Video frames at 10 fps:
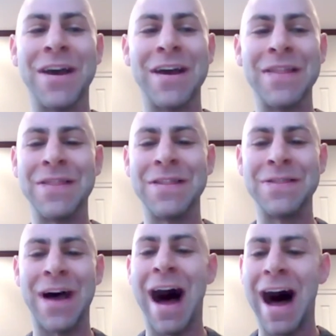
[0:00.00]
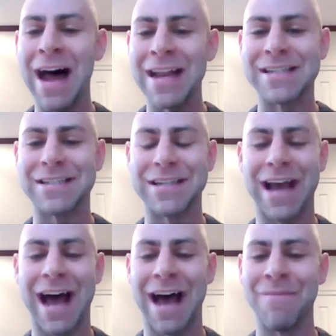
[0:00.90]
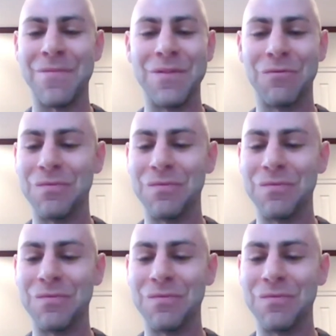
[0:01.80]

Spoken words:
the oddest, I